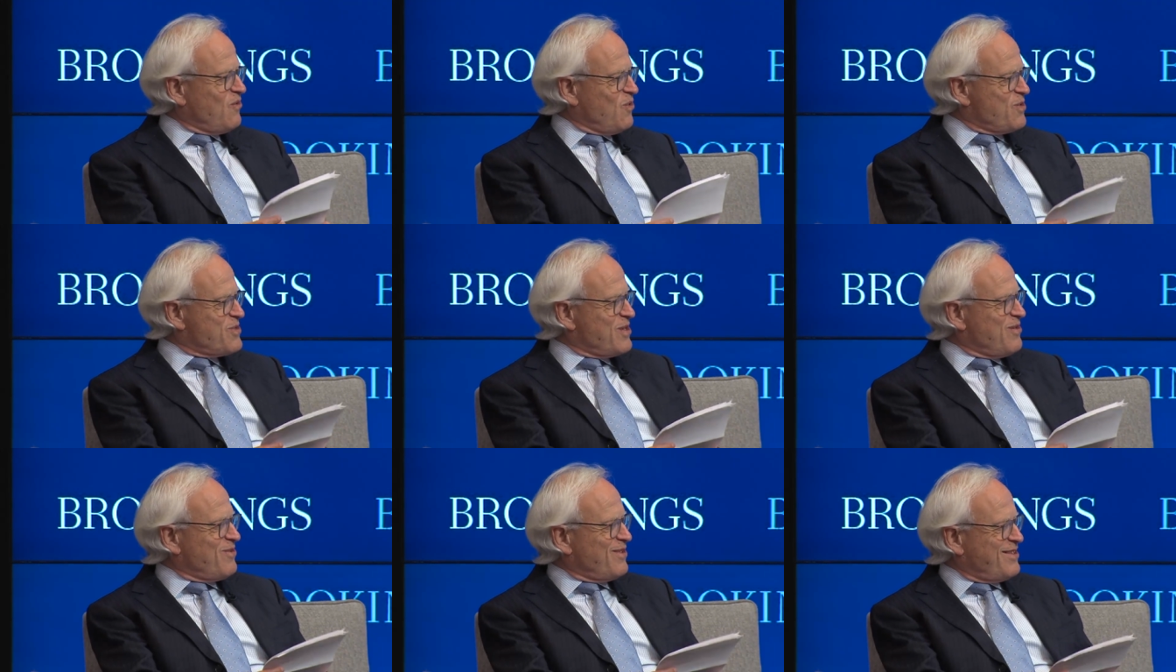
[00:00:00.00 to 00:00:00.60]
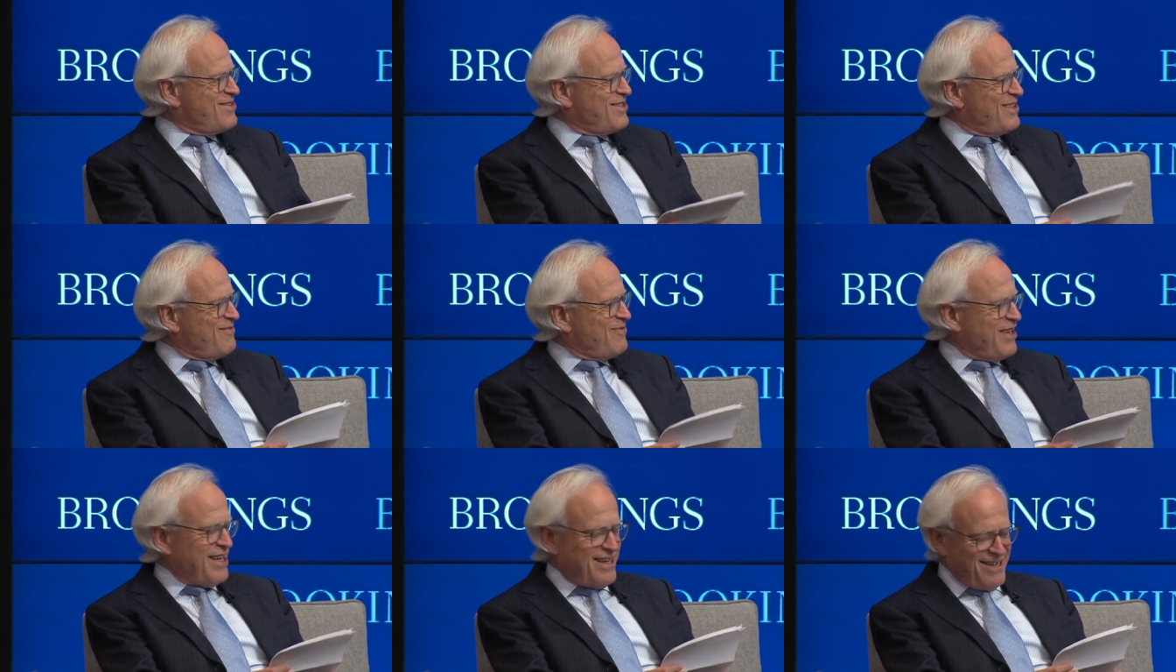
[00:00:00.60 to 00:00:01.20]
who also
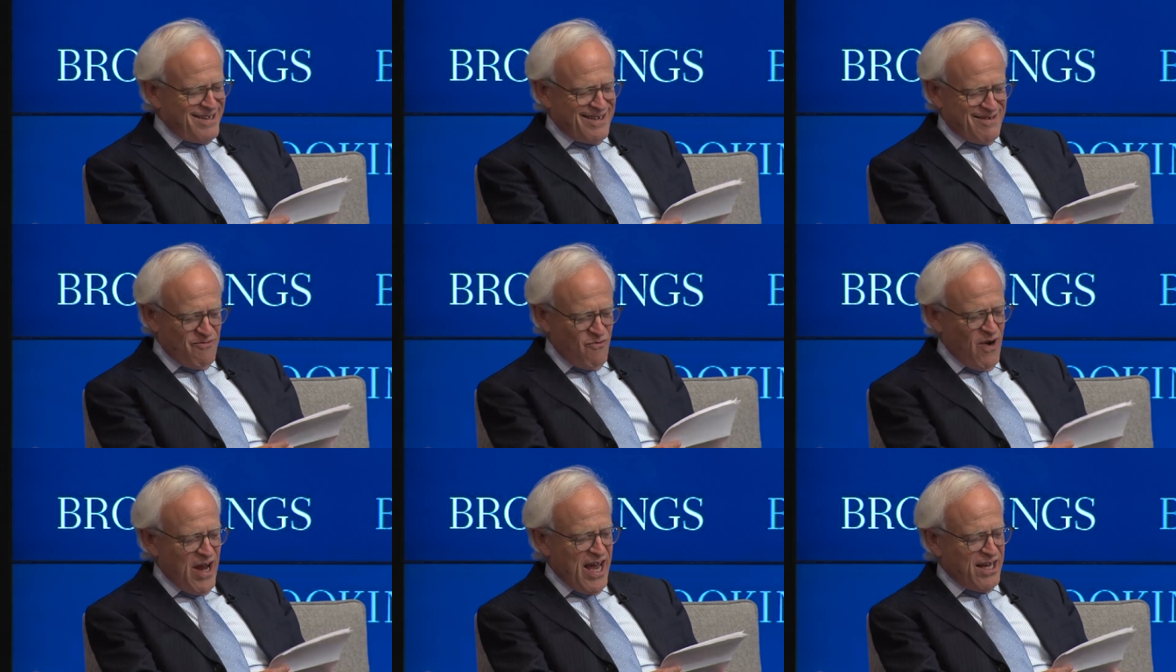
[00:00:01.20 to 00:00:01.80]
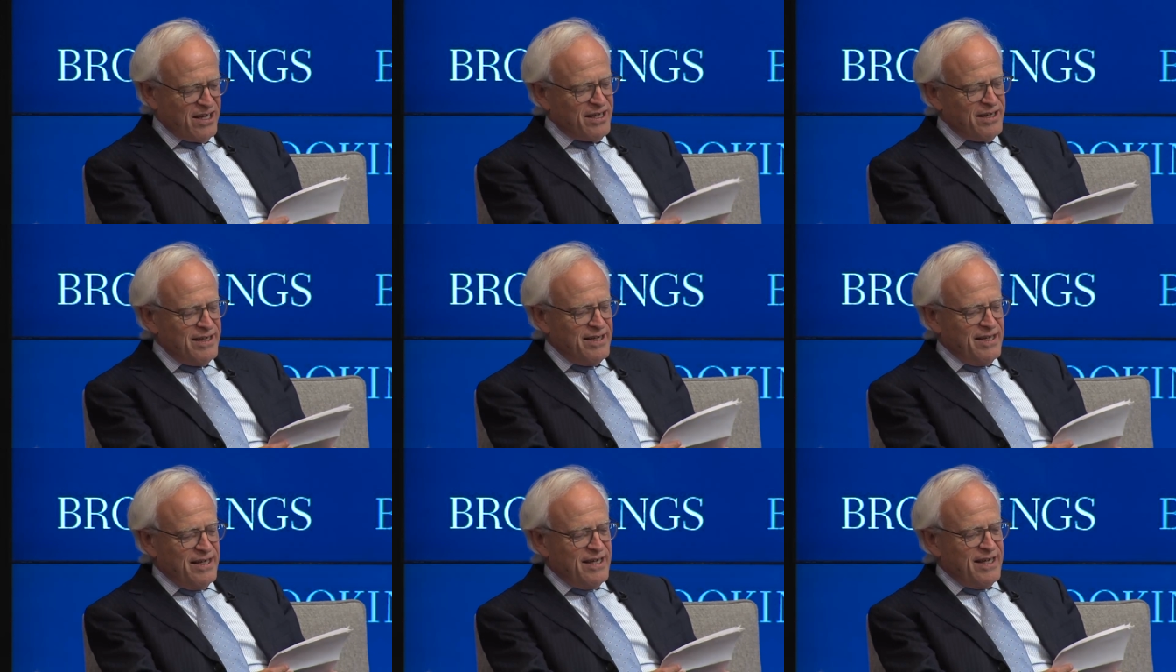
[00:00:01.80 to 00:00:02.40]
achieved that rank.
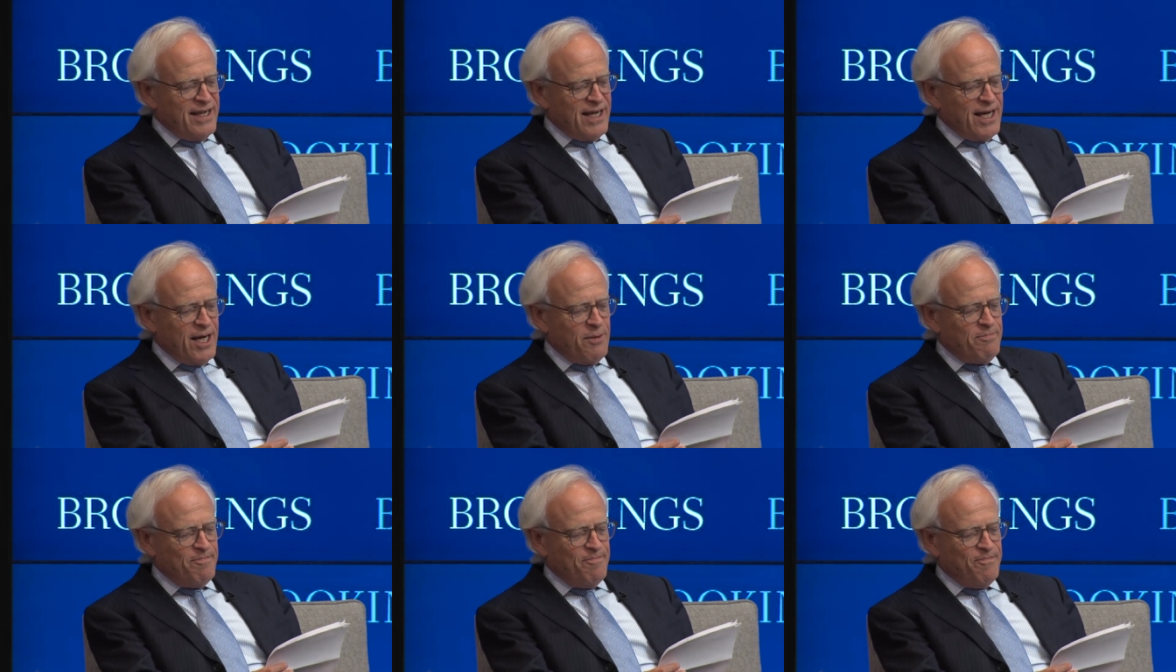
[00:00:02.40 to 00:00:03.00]
Uh,